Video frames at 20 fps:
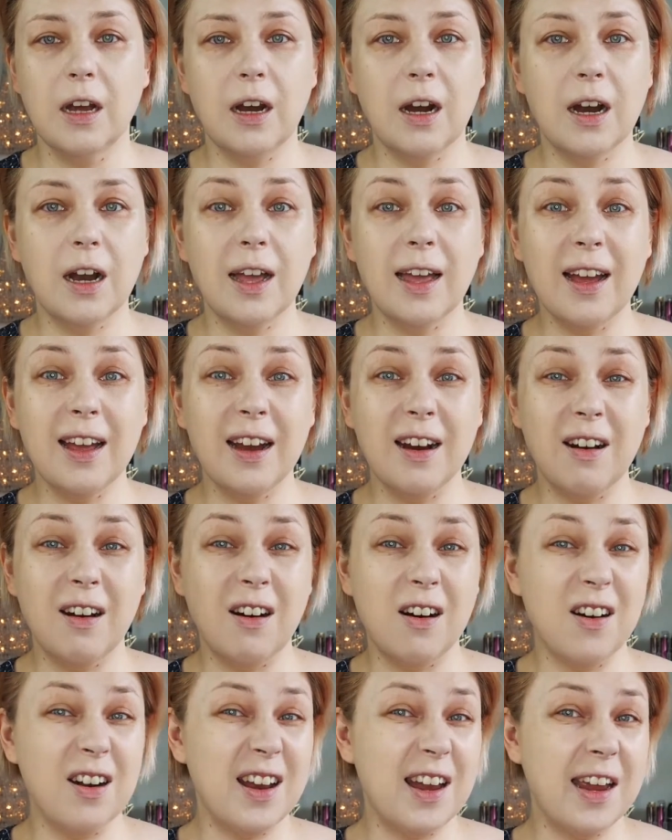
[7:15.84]

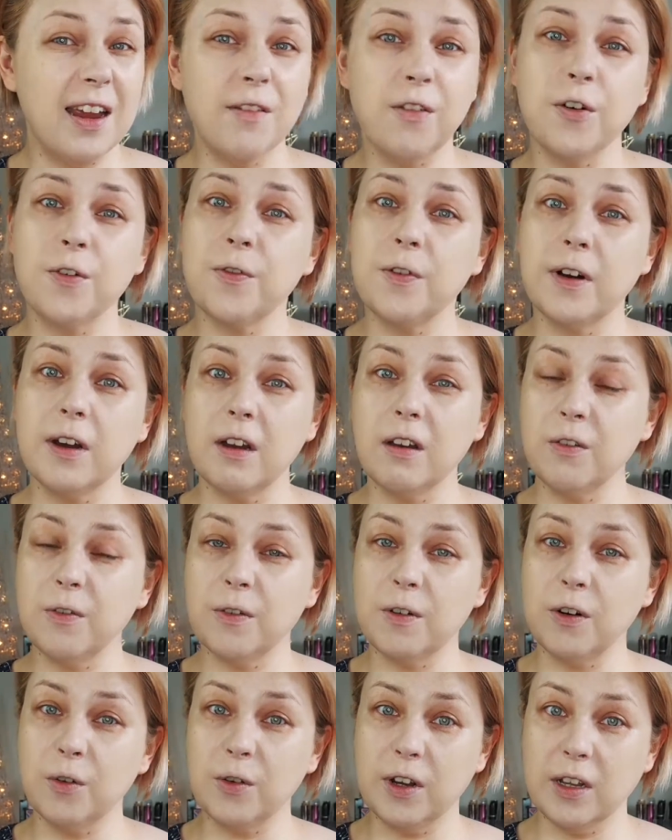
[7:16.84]
hardly ever find a
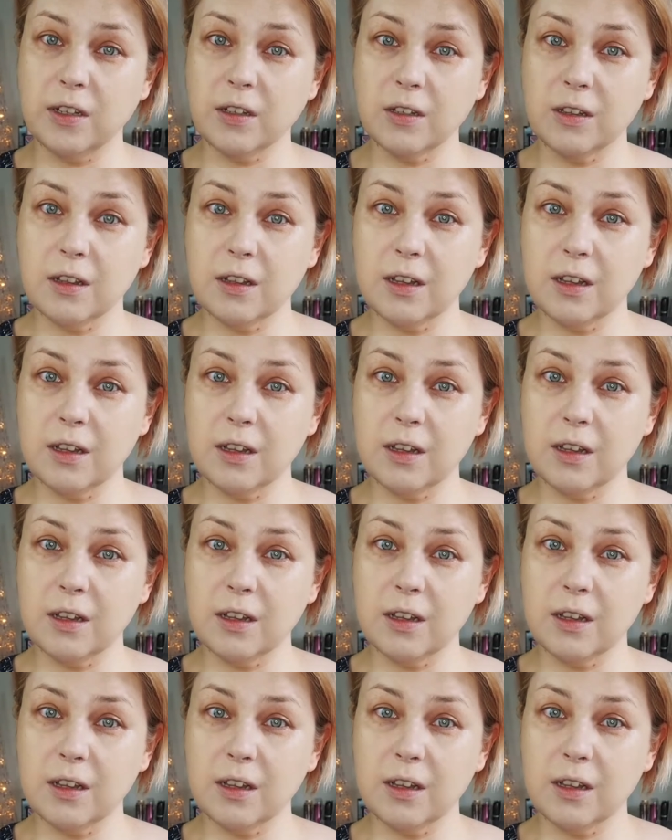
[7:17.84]
foundation